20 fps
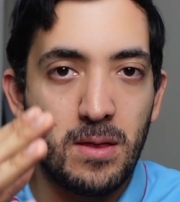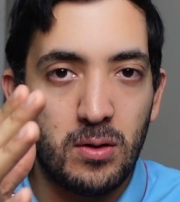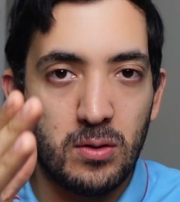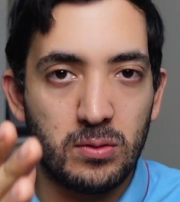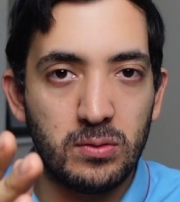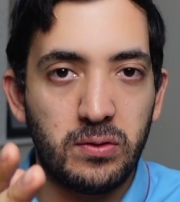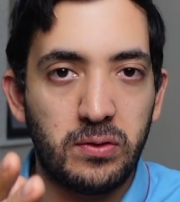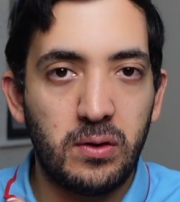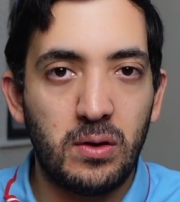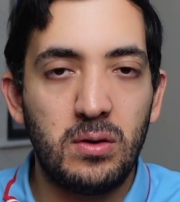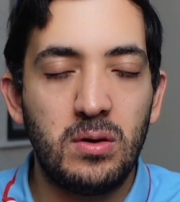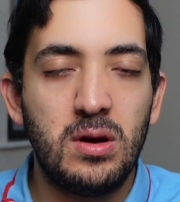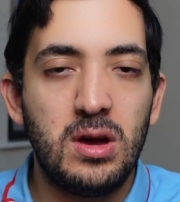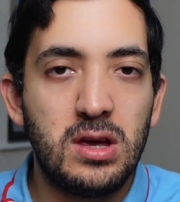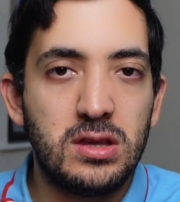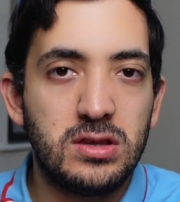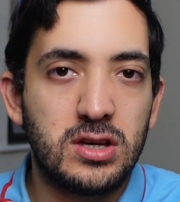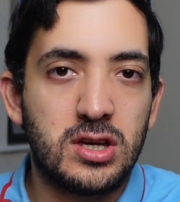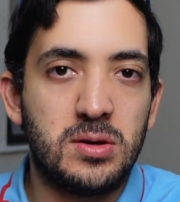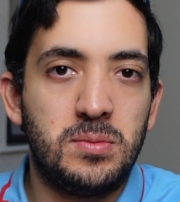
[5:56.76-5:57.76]
Also,
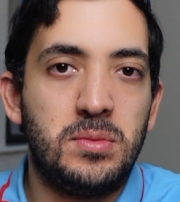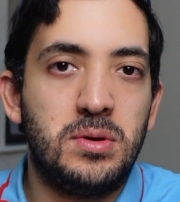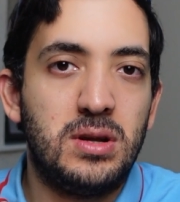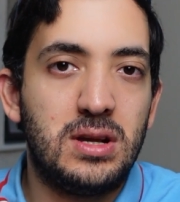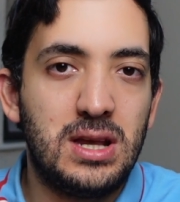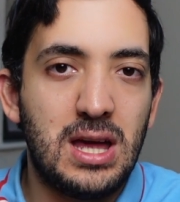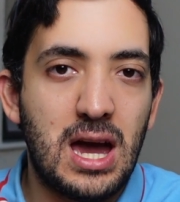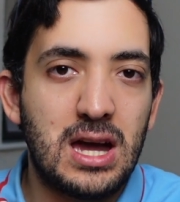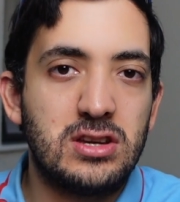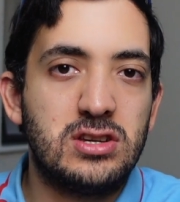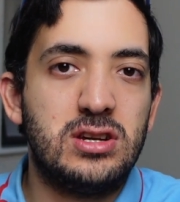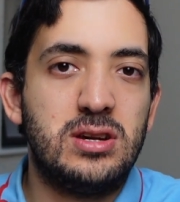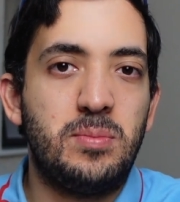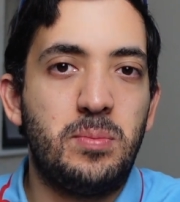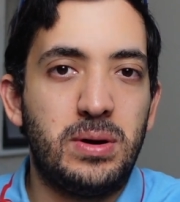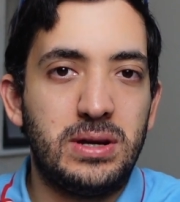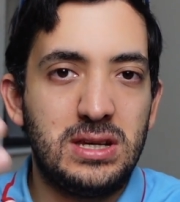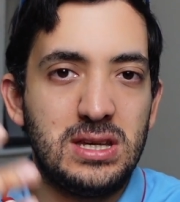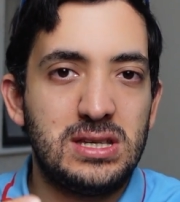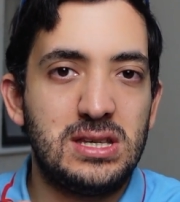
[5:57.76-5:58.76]
the community actually
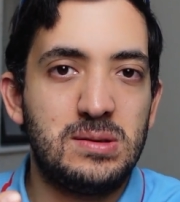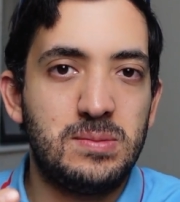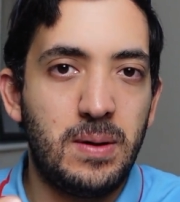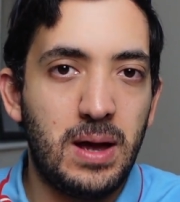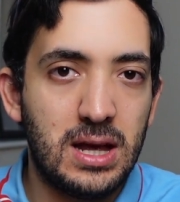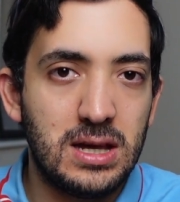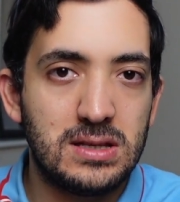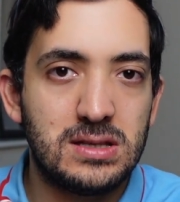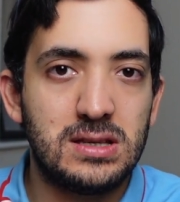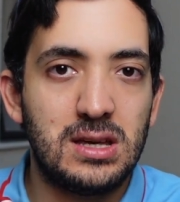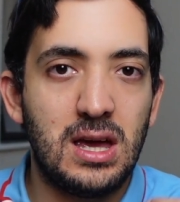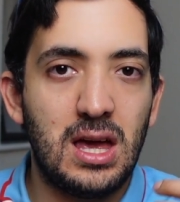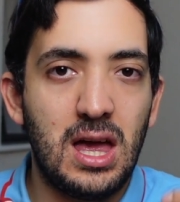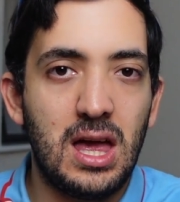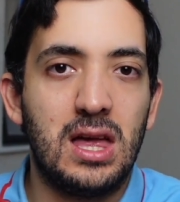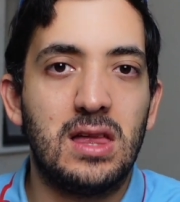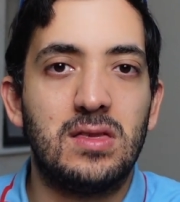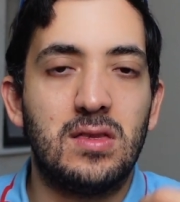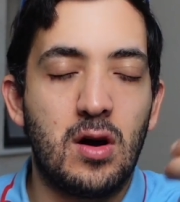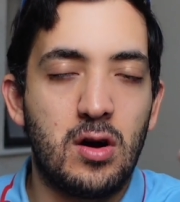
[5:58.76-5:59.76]
participates
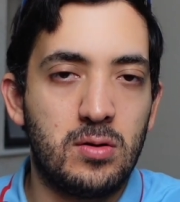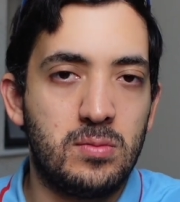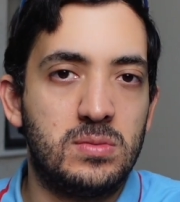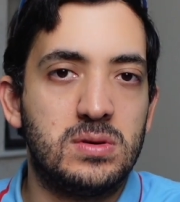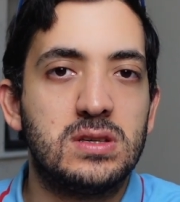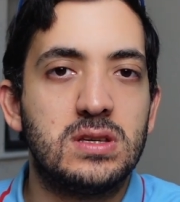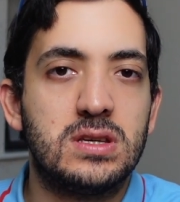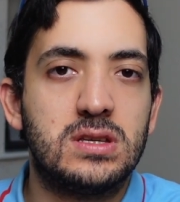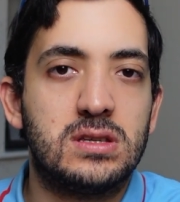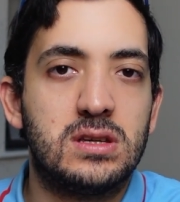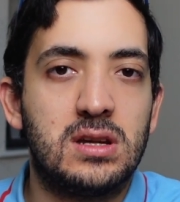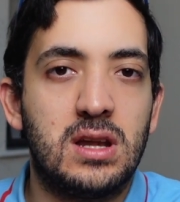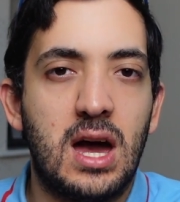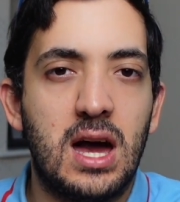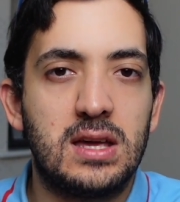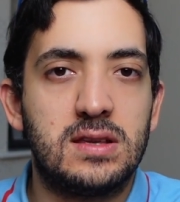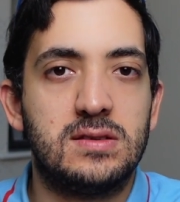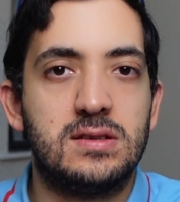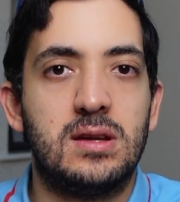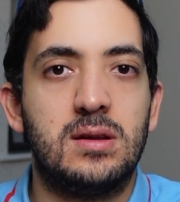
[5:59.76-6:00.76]
in Home Assistant
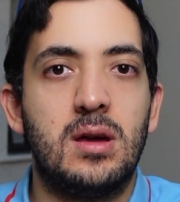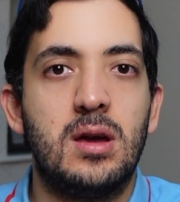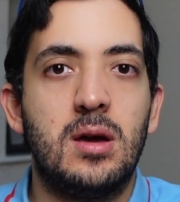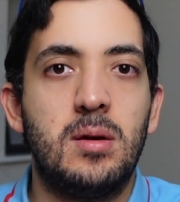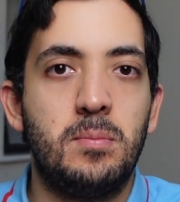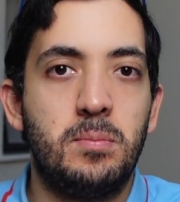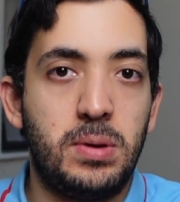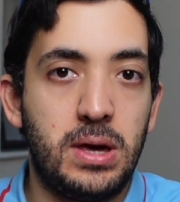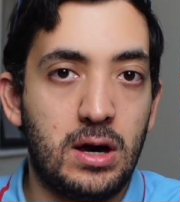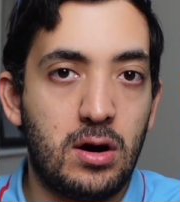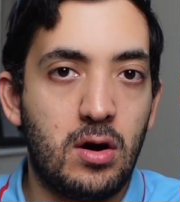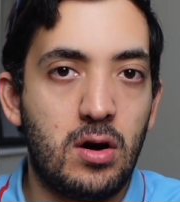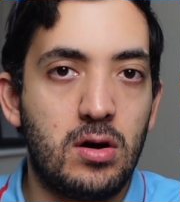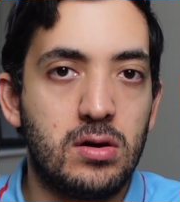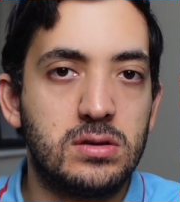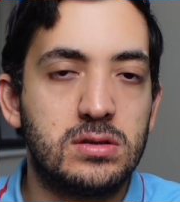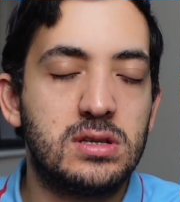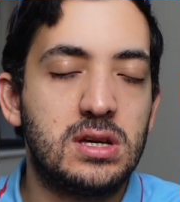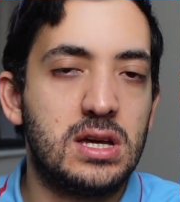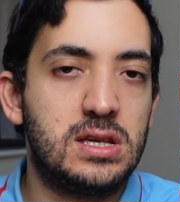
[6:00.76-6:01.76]

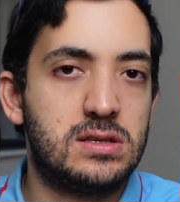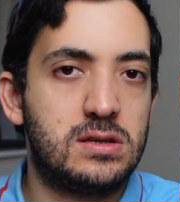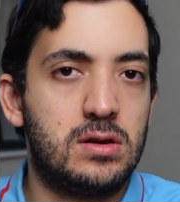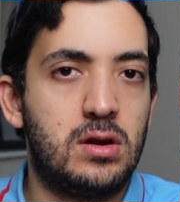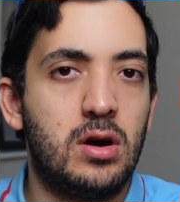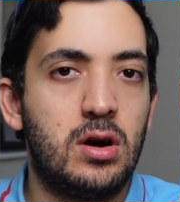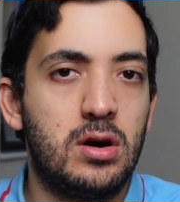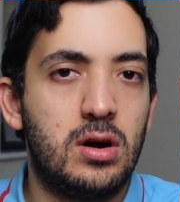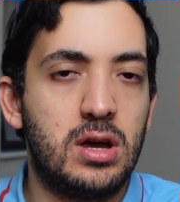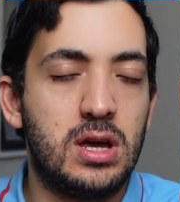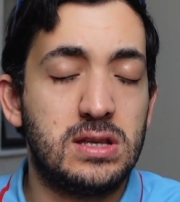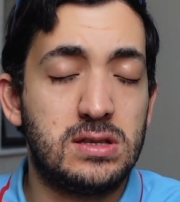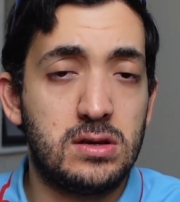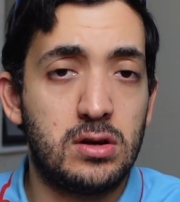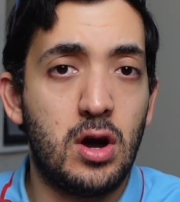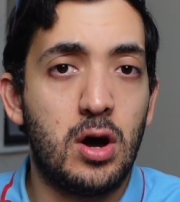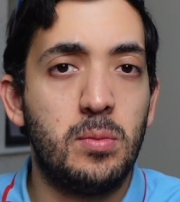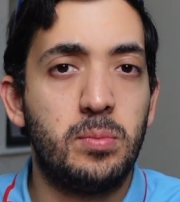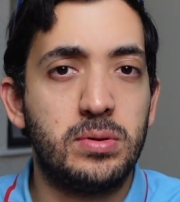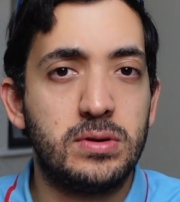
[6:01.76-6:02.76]
because it's an
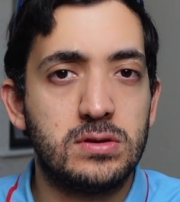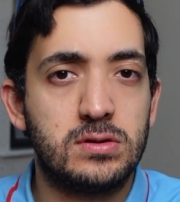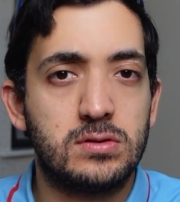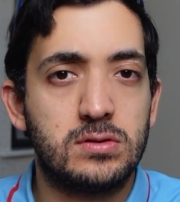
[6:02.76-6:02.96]
open